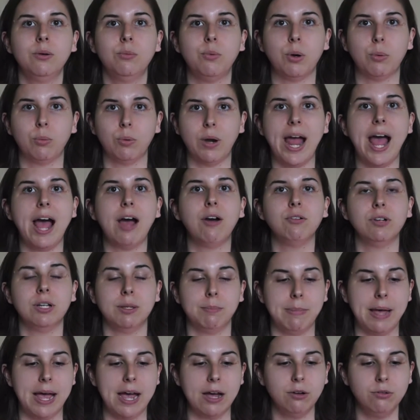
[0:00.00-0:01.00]
where we're out and
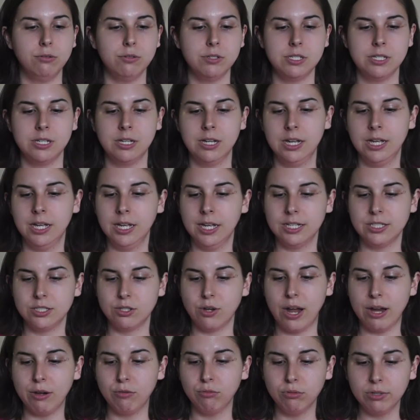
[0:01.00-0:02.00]
about.
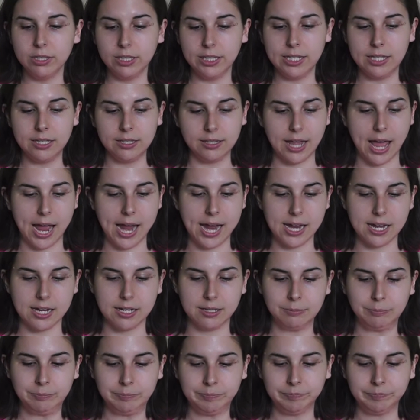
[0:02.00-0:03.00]
So I really like